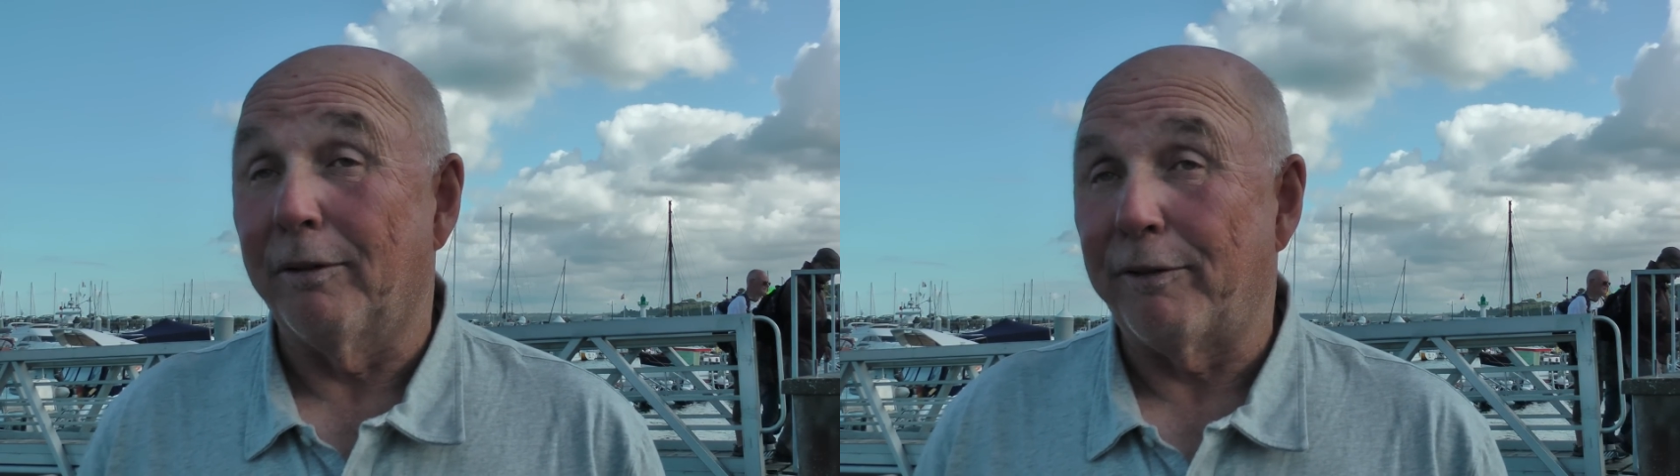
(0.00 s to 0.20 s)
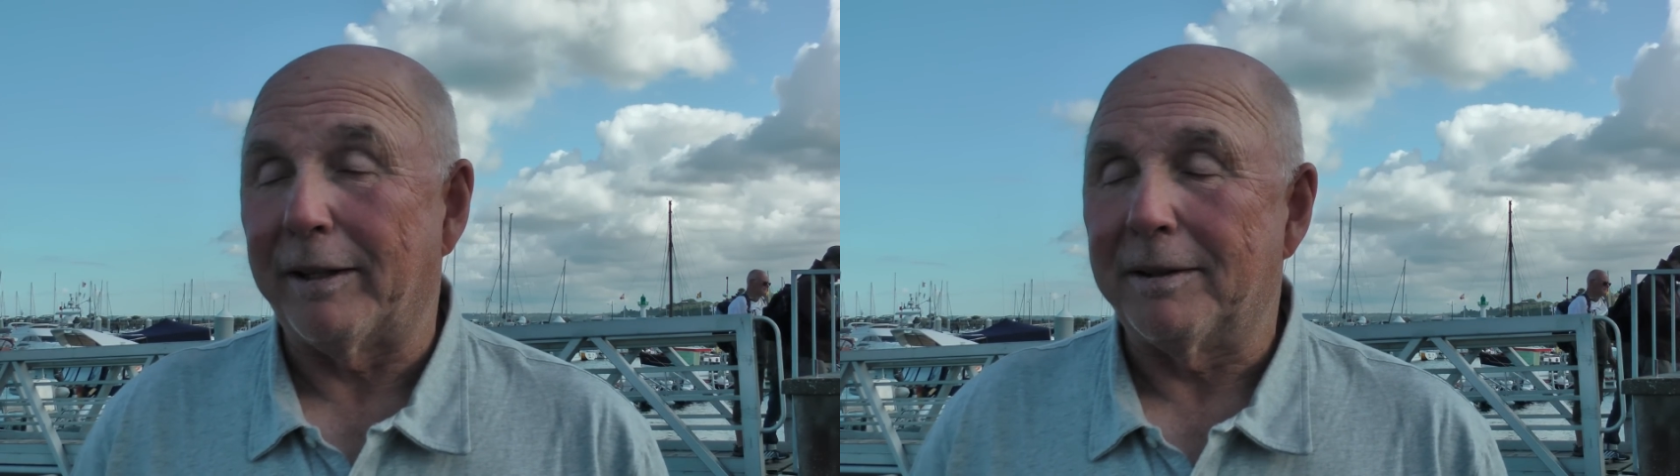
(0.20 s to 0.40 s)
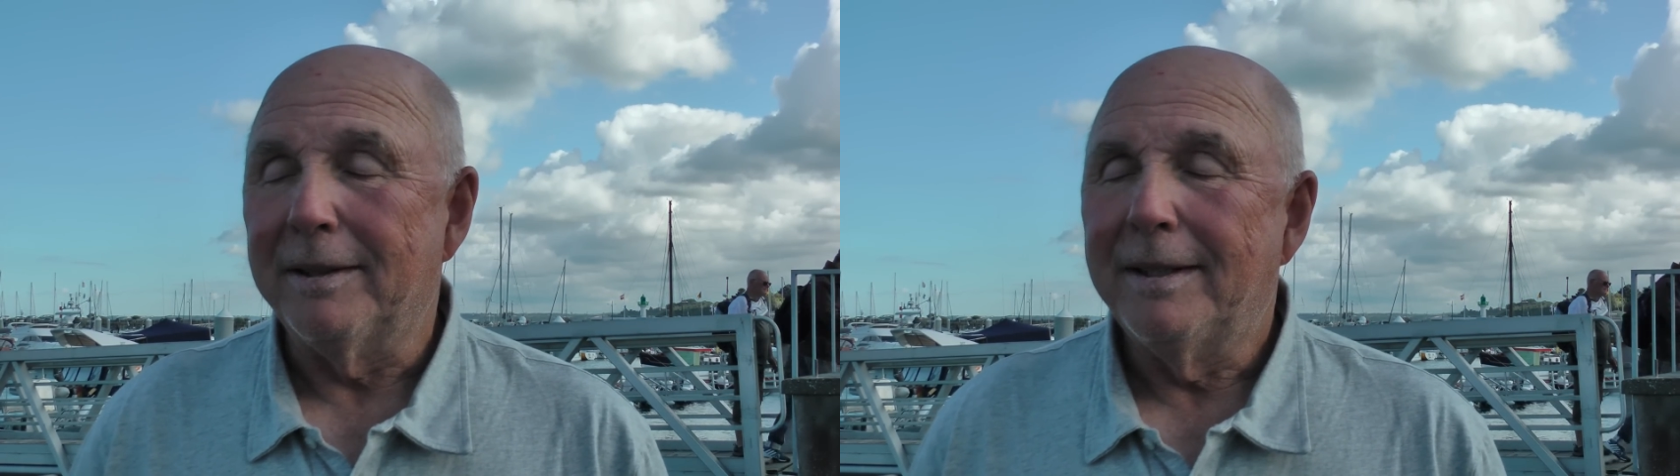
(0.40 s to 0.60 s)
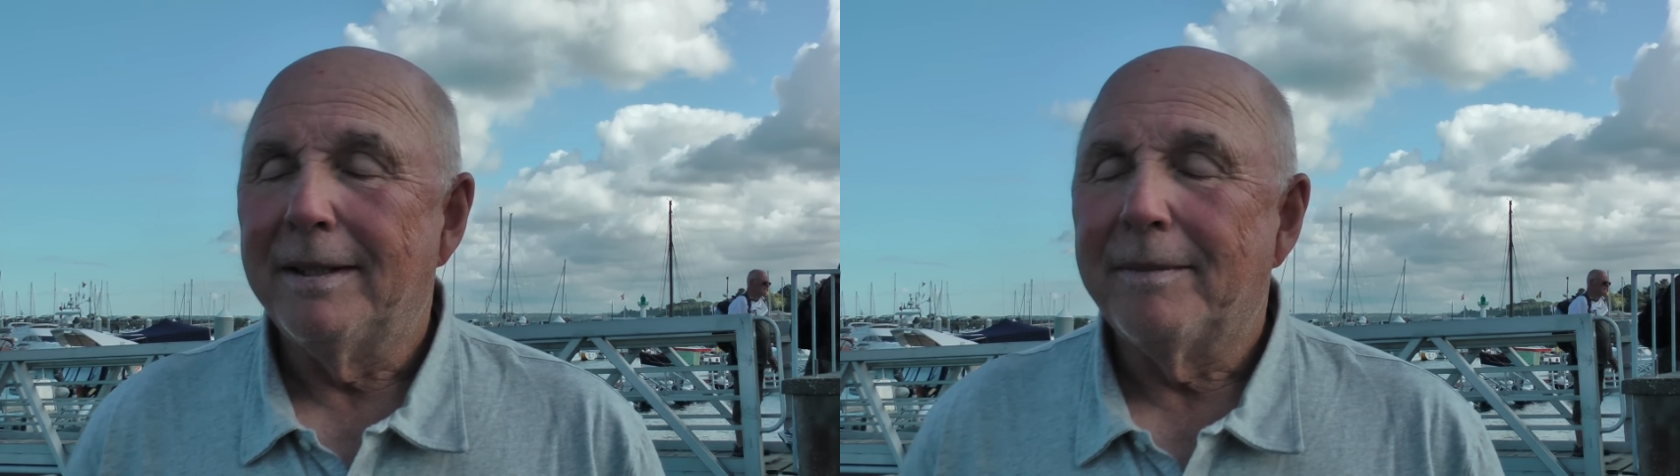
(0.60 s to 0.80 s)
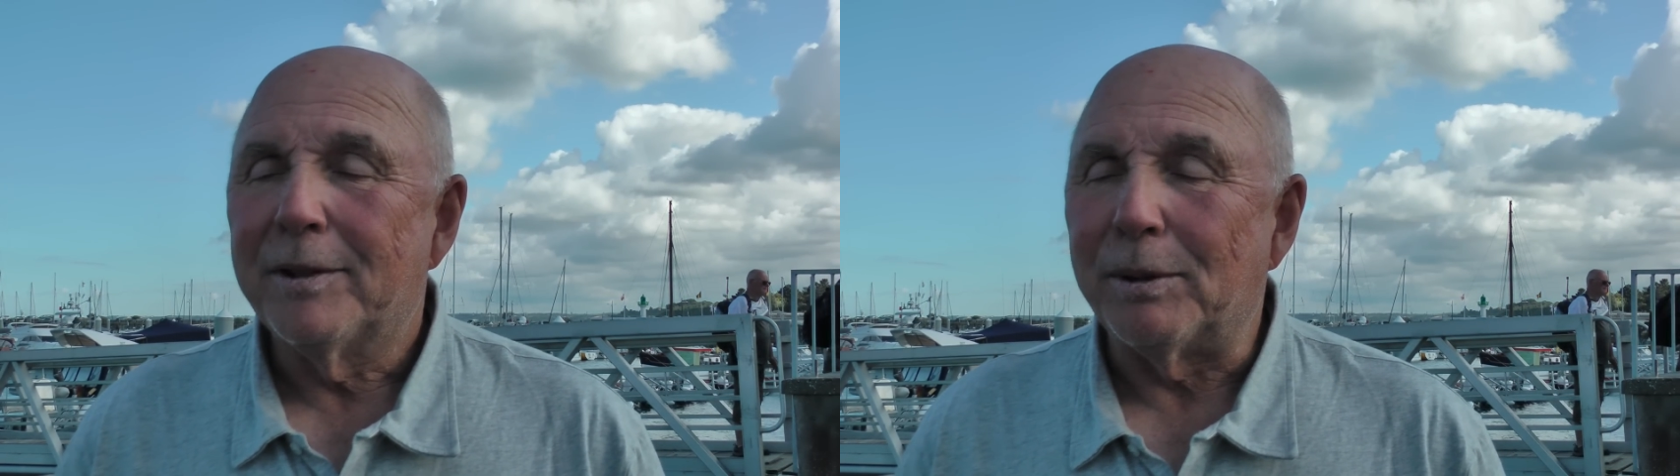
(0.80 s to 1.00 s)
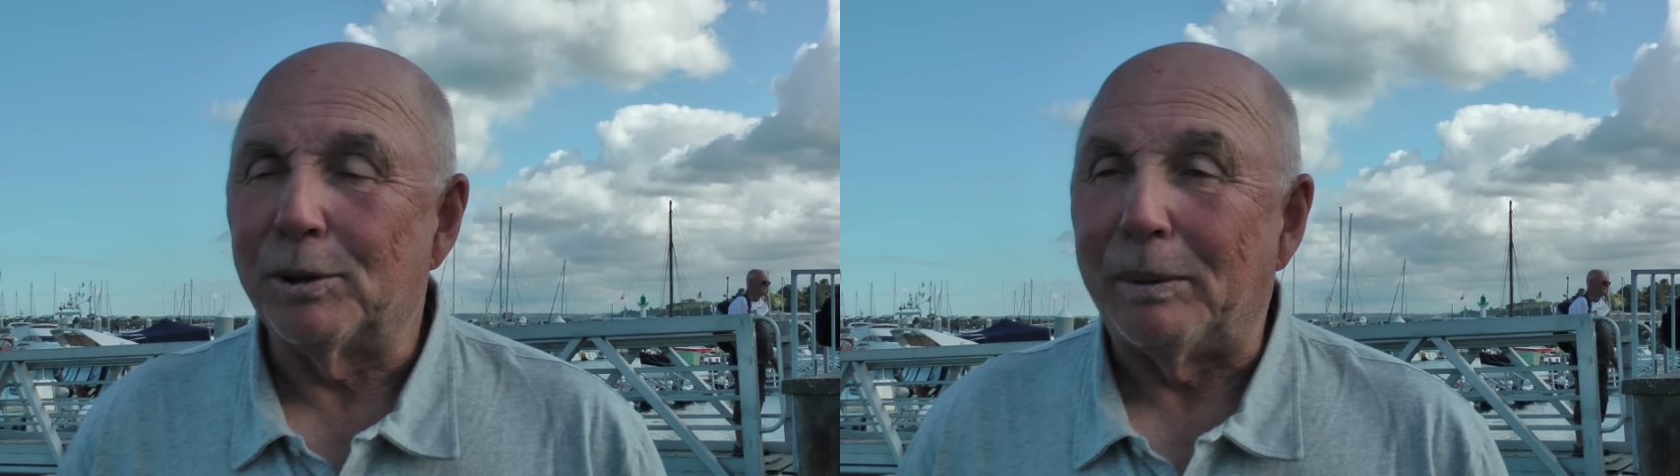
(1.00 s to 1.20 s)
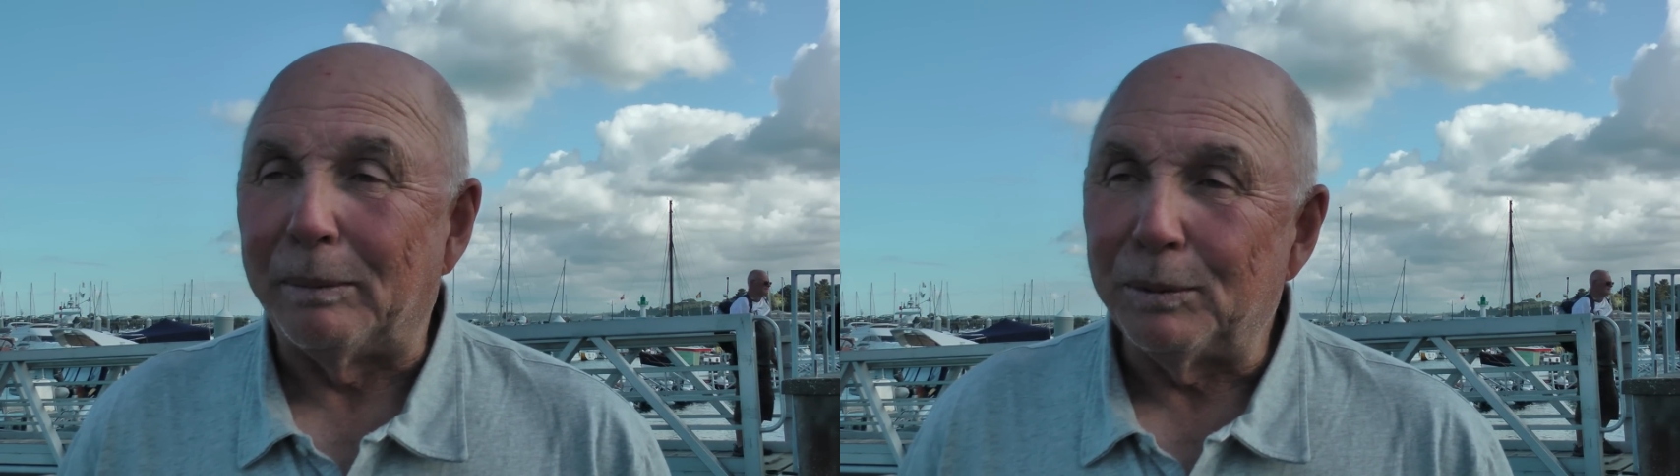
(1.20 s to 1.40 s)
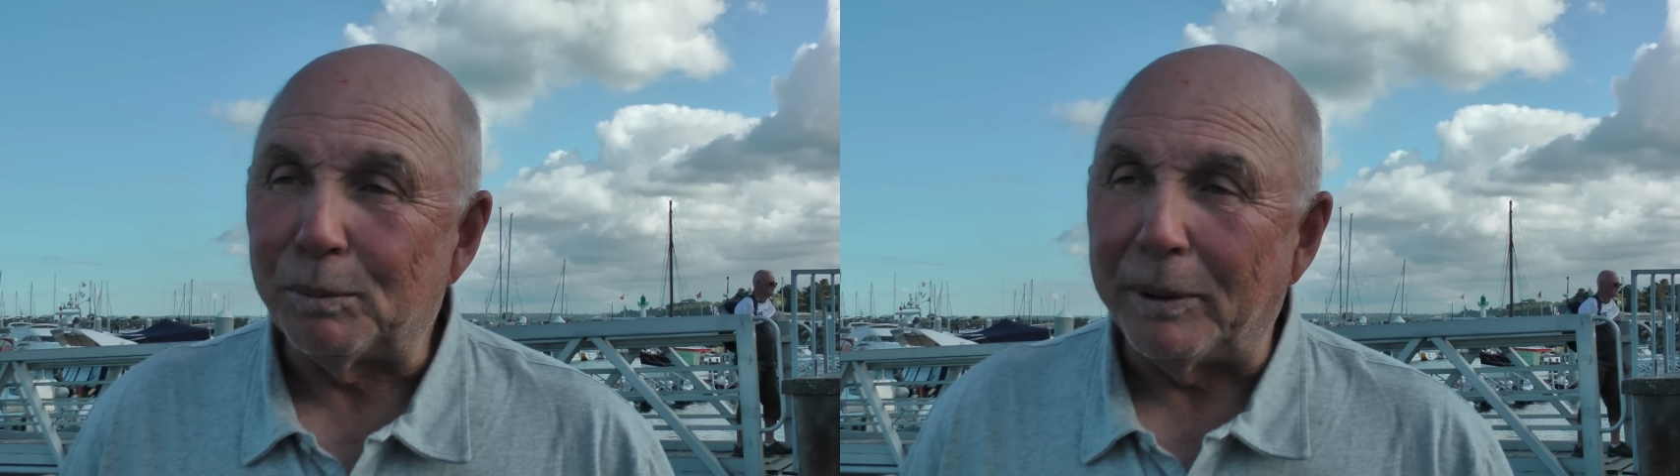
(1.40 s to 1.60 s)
In fact, Swuzzlebubble was